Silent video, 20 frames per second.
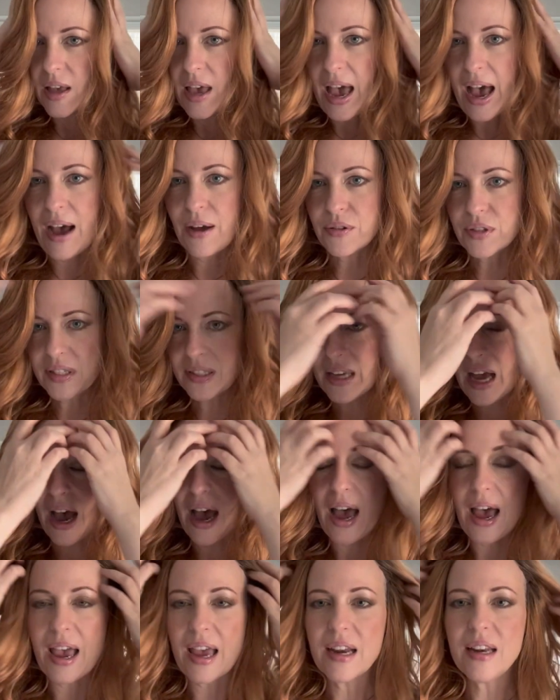
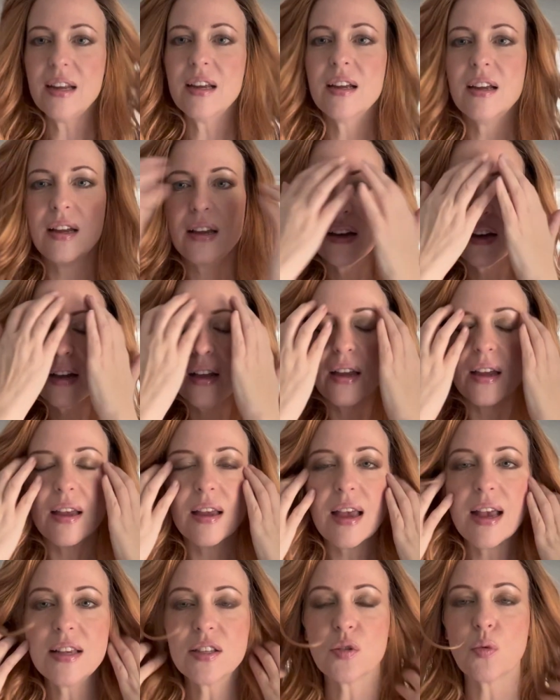outside
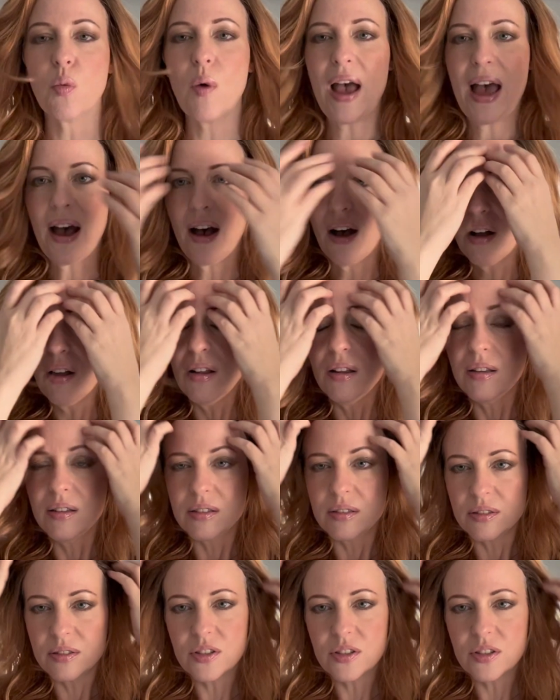as well.